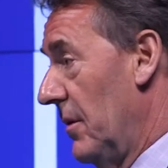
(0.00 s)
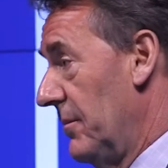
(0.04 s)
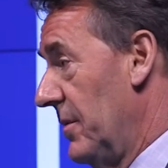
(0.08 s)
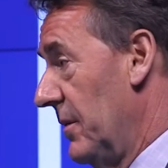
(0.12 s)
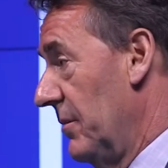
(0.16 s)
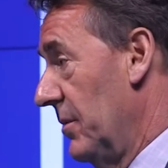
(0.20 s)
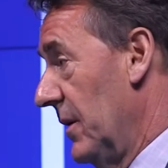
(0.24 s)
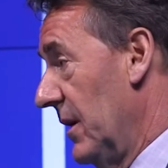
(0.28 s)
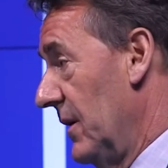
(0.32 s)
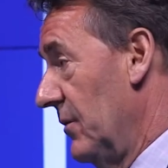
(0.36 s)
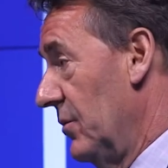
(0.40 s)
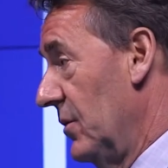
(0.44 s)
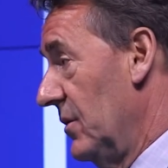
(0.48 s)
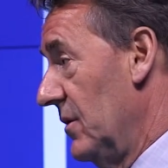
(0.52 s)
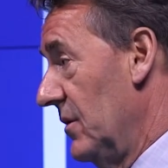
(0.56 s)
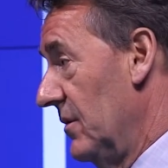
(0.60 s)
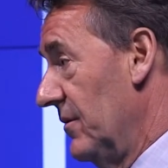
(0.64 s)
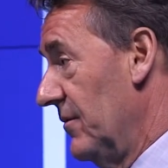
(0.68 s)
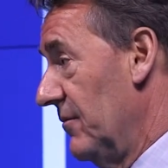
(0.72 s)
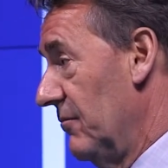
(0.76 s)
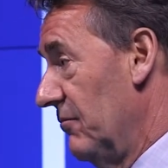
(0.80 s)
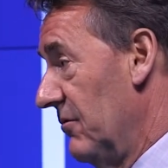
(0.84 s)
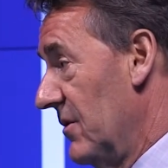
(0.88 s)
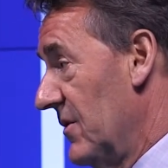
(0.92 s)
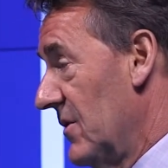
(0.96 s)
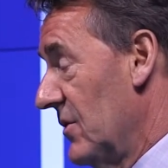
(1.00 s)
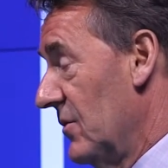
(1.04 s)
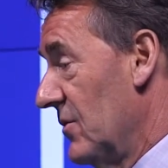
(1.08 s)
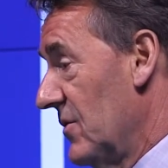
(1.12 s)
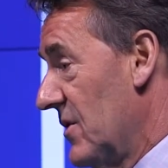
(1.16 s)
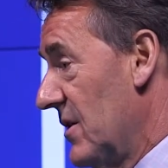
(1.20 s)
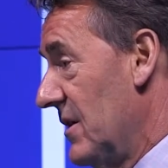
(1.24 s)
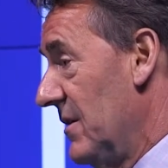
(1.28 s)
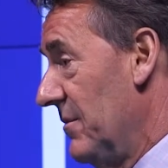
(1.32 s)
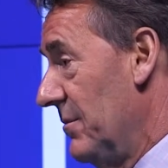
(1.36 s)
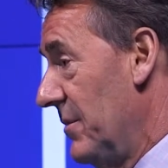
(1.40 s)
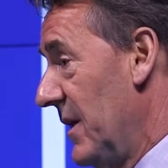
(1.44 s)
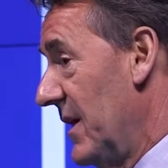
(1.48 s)
probably would have
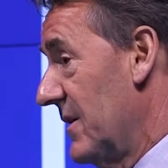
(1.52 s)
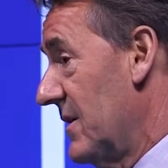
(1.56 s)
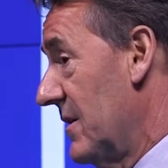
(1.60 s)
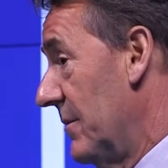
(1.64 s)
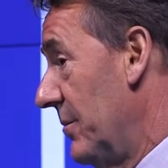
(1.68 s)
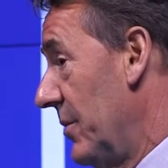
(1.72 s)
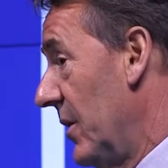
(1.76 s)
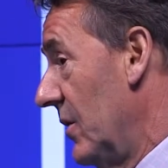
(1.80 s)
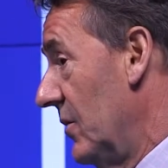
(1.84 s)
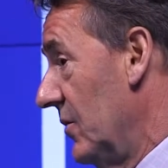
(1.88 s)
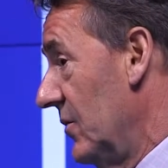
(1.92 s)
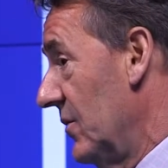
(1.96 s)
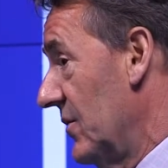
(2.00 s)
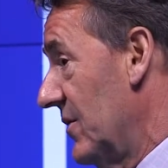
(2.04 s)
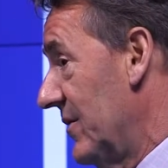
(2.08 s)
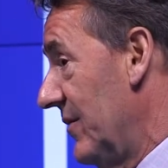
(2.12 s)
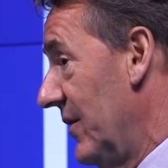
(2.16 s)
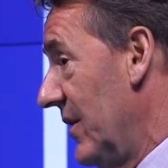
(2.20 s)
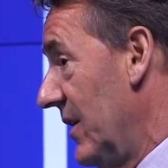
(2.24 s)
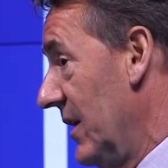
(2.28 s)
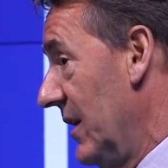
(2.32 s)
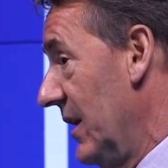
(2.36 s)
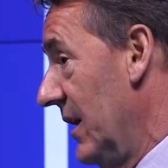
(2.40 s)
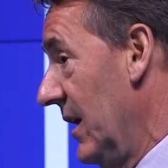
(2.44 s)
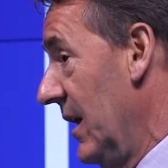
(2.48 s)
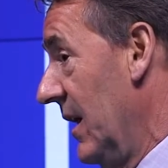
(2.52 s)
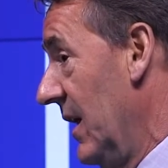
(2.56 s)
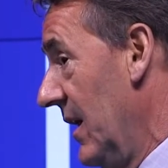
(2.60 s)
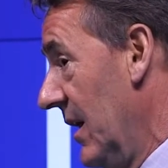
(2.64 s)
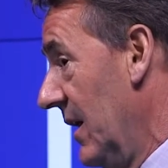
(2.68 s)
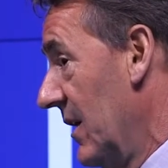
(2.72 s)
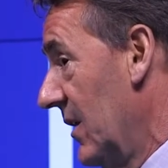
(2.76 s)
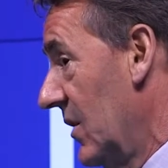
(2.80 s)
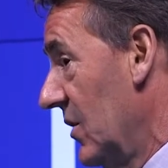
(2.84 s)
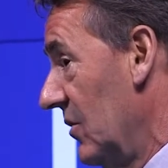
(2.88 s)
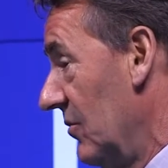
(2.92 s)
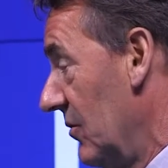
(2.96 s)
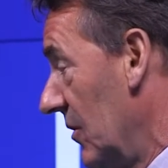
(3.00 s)
resulted in better polls for the
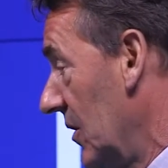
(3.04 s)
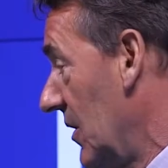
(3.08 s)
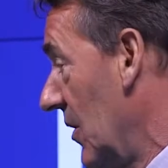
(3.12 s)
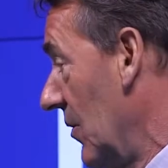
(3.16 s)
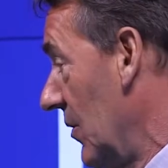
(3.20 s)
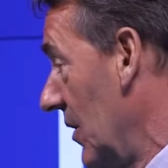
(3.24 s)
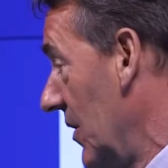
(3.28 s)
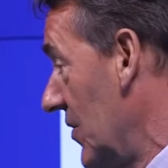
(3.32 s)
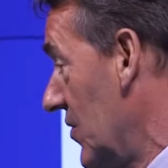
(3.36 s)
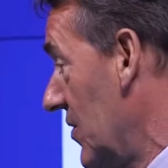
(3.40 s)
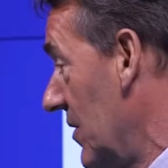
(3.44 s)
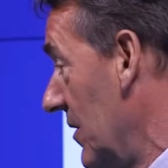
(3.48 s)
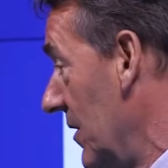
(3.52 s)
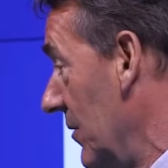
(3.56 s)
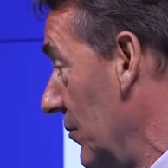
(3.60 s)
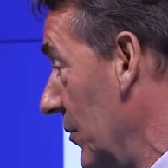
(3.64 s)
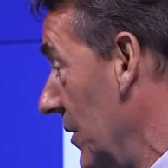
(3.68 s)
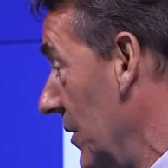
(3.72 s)
current coalition